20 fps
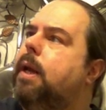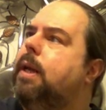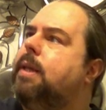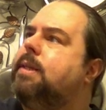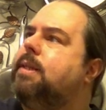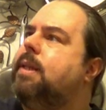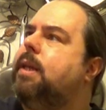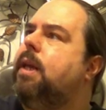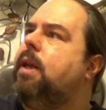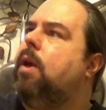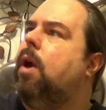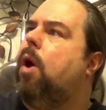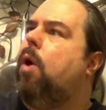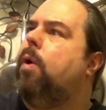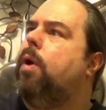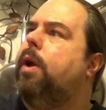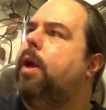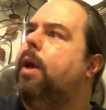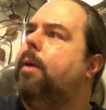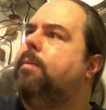Let's see, you
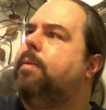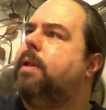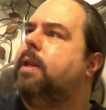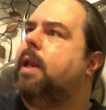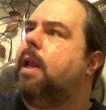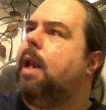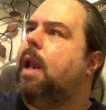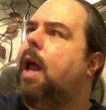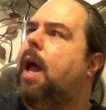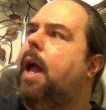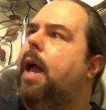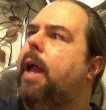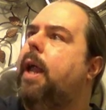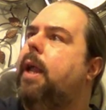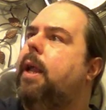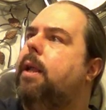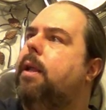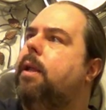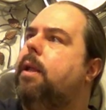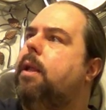hold it up to the
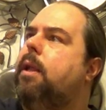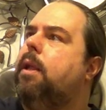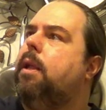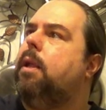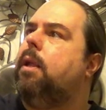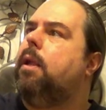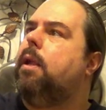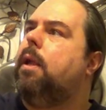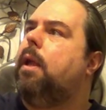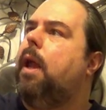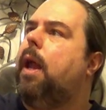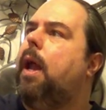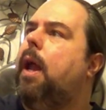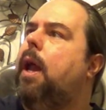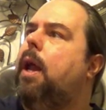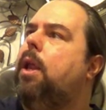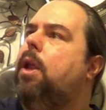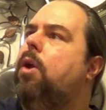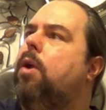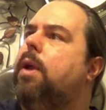light
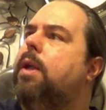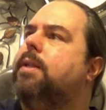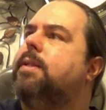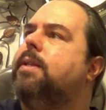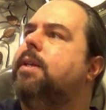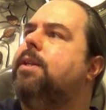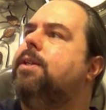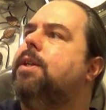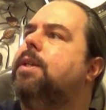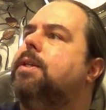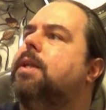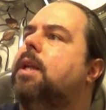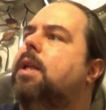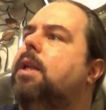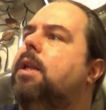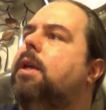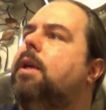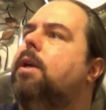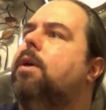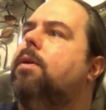and you can see just a
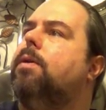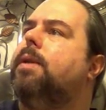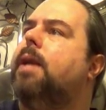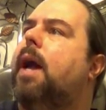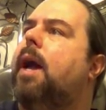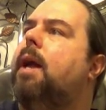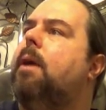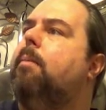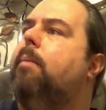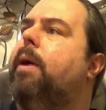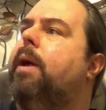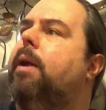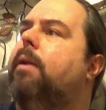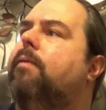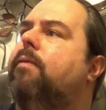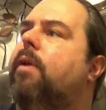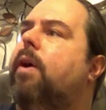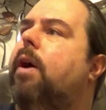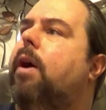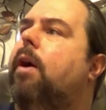little tiny bit
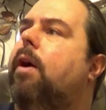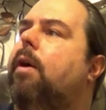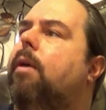of